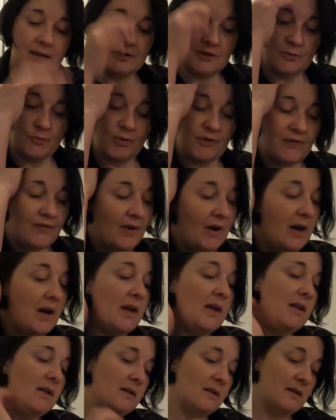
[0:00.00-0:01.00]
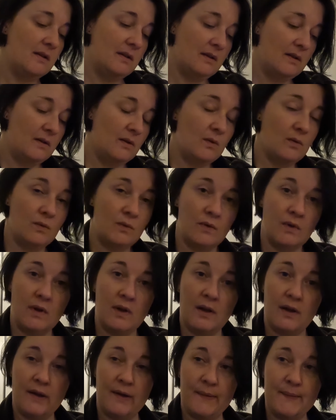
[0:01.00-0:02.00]
should be fine.
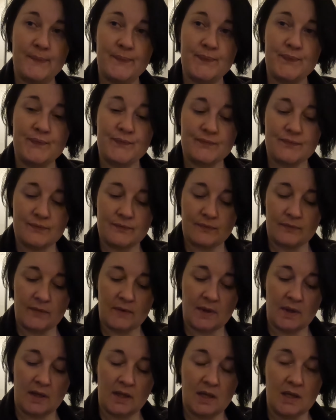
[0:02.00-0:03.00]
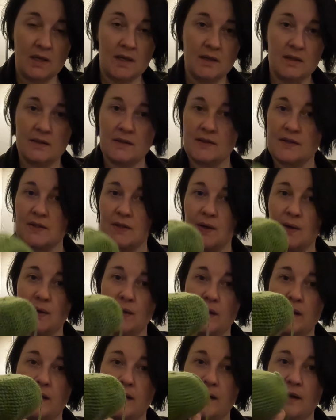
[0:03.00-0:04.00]
Um, so
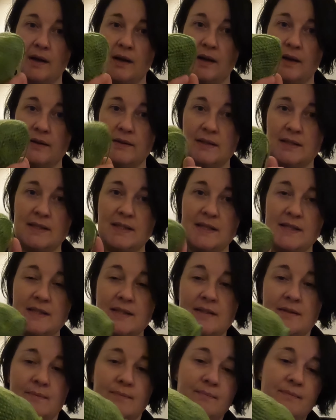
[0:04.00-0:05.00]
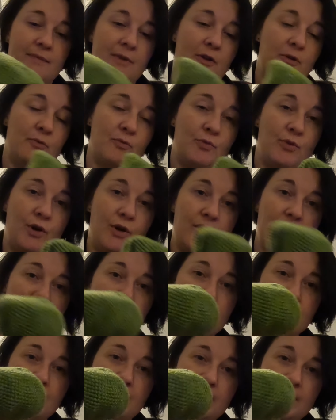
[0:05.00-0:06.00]
this is my
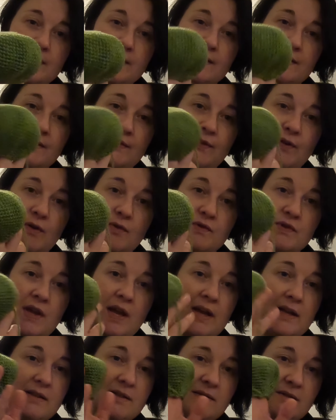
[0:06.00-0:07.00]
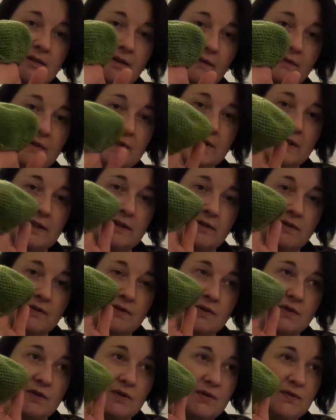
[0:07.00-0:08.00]
progress. This is the frog's head, obviously not
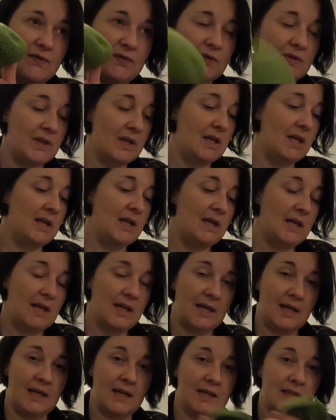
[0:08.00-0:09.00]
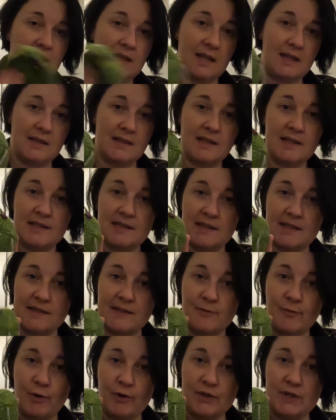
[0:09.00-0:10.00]
stuffed. And then this is
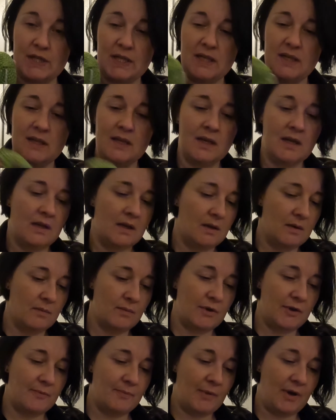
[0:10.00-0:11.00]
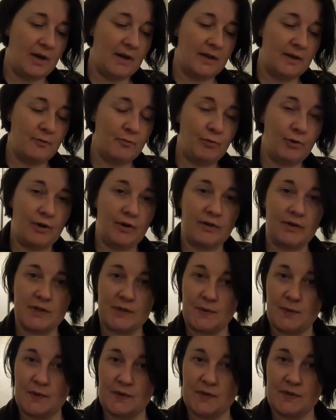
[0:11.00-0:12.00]
the body. But my
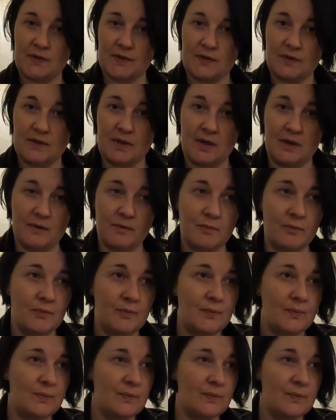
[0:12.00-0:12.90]
progress was um,